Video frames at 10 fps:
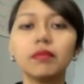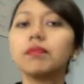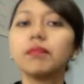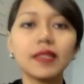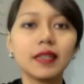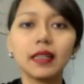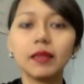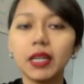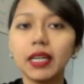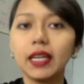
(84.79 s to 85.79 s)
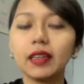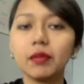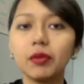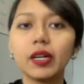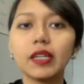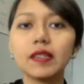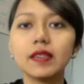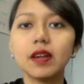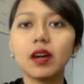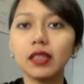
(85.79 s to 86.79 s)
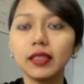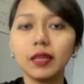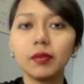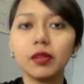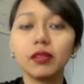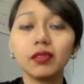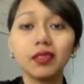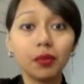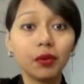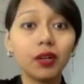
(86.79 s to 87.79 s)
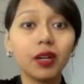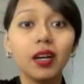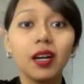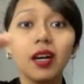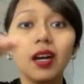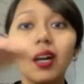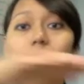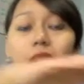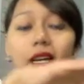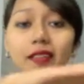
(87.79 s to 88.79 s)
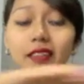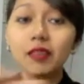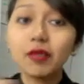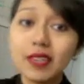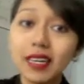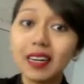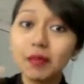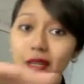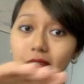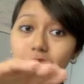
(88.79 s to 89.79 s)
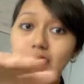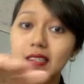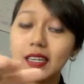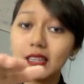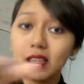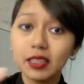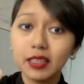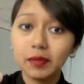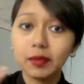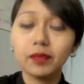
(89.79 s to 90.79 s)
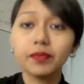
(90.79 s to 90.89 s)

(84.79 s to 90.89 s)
Basically meaning the book is on the table. The book, but instead of we saying above, we say it on the table.